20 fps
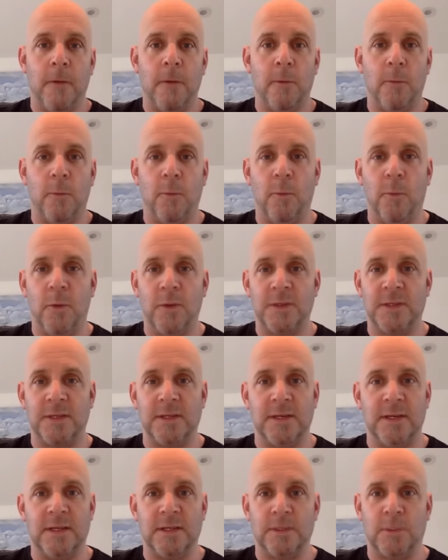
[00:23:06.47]
what's the
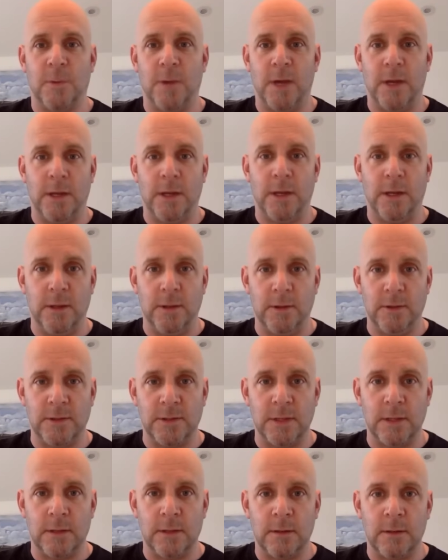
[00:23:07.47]
disc? Why do you
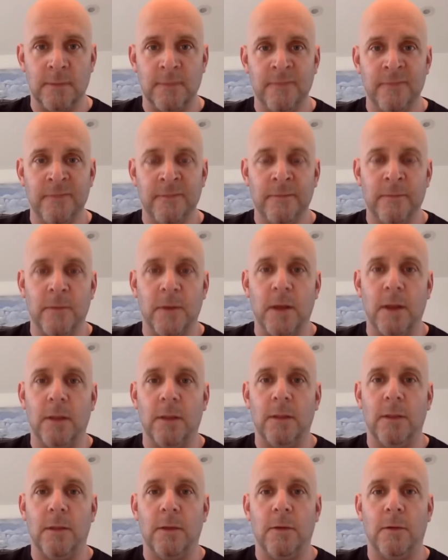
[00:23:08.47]
use it?
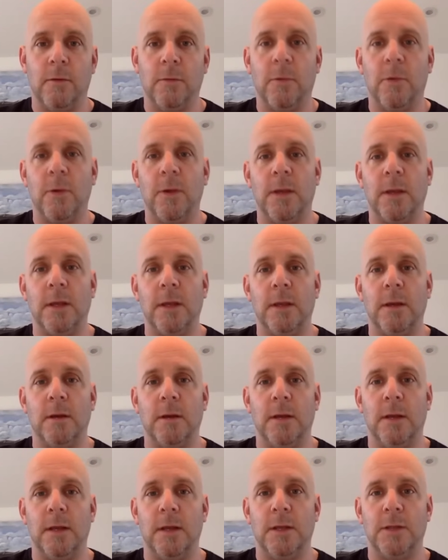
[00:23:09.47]
Well, the whole point
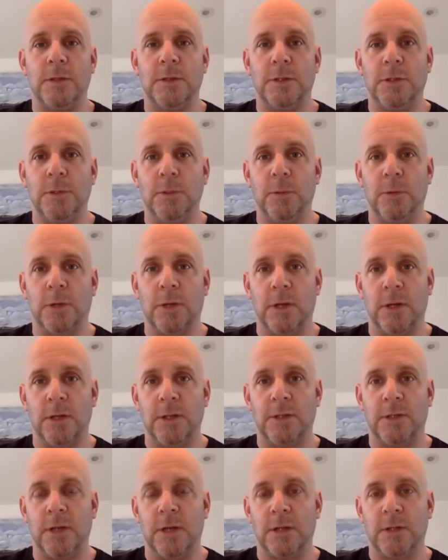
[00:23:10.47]
here is you are going to
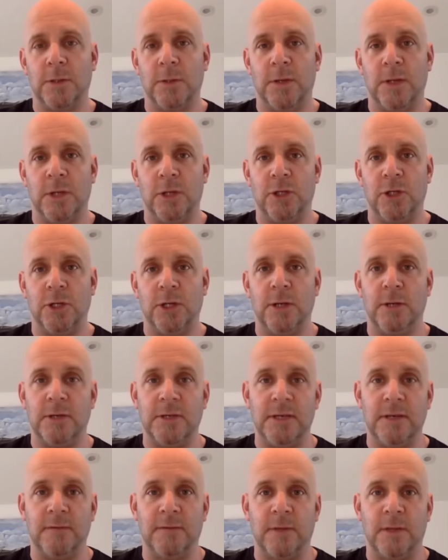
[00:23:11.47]
talk to an engineer
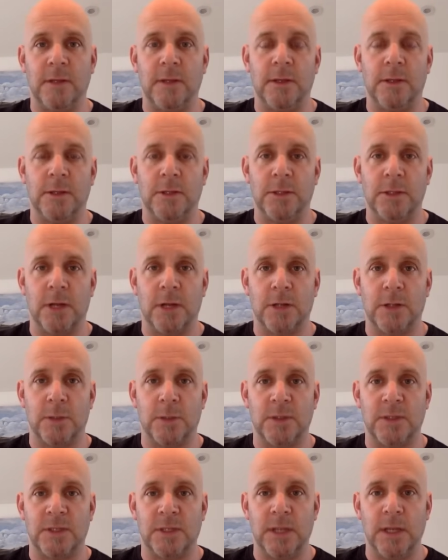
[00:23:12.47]
differently than you talk to
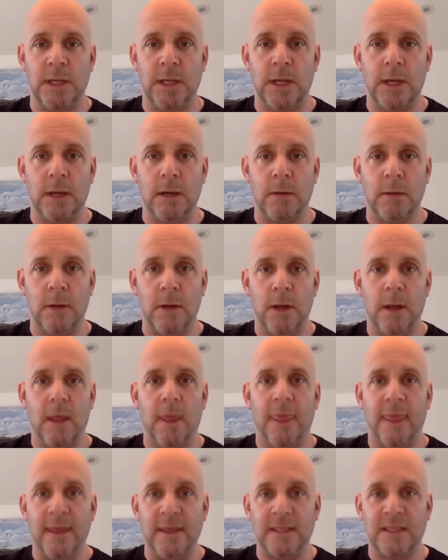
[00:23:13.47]
a CEO.
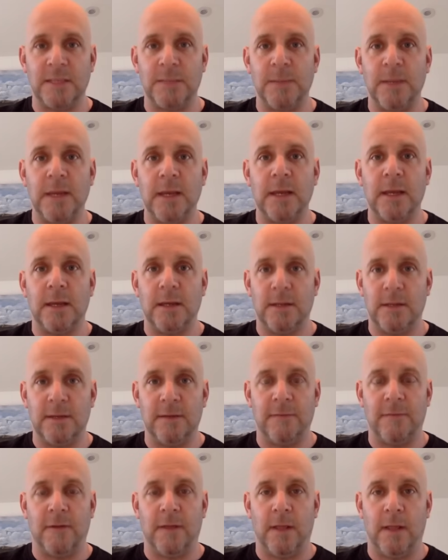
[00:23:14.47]
They speak
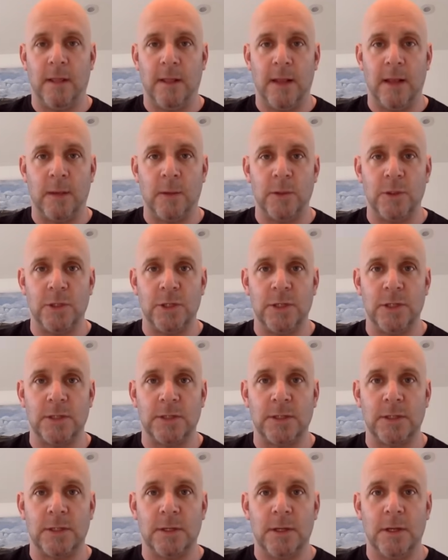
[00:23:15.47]
different
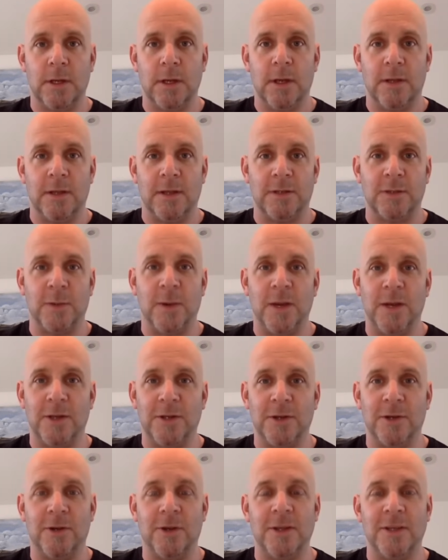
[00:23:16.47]
languages. That's why
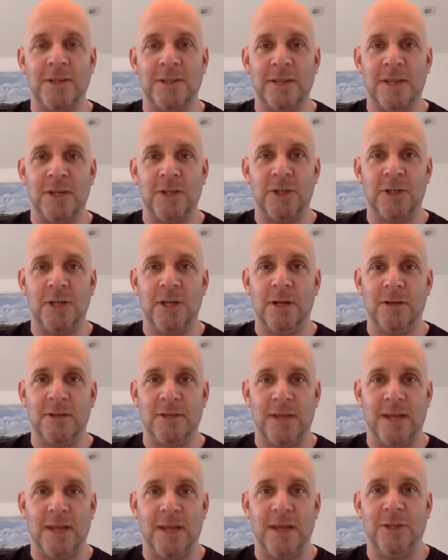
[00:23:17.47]
attorneys and engineers
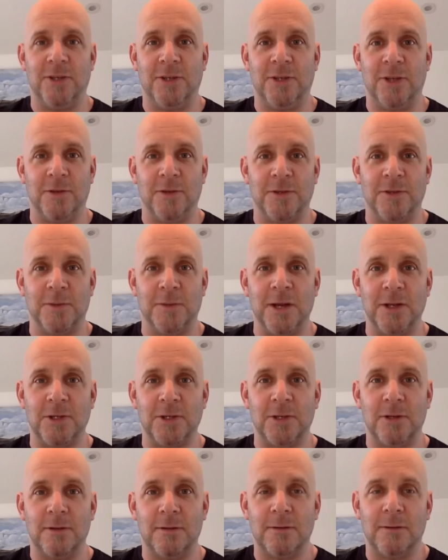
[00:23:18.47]
hate each other so
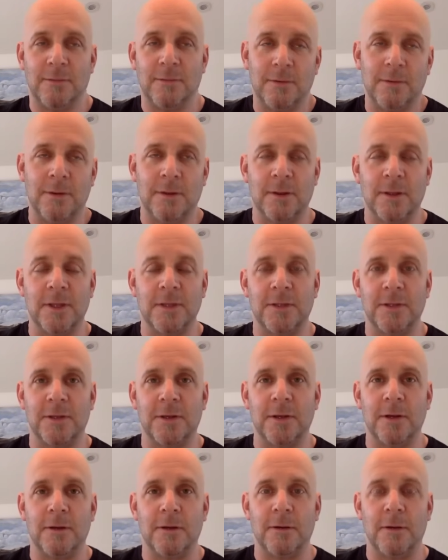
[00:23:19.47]
much, unless
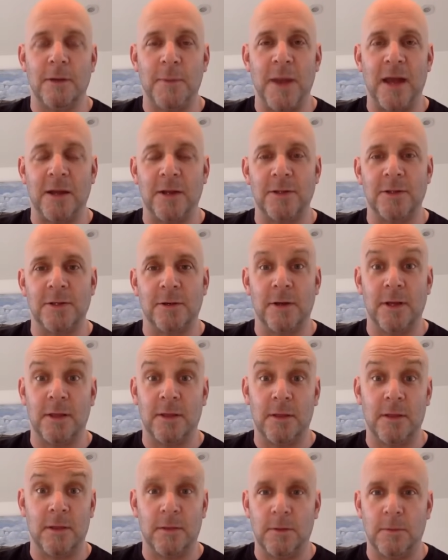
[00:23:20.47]
they're a patent attorney
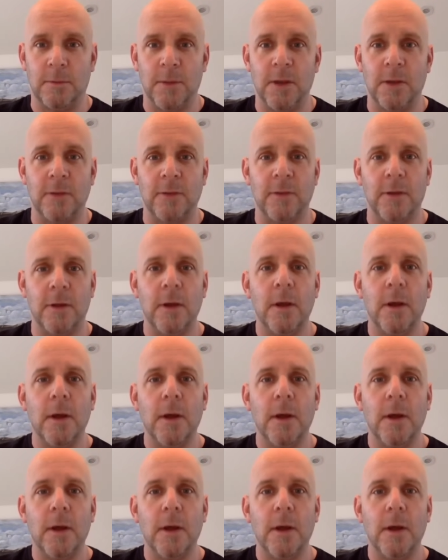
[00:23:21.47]
and then they're both.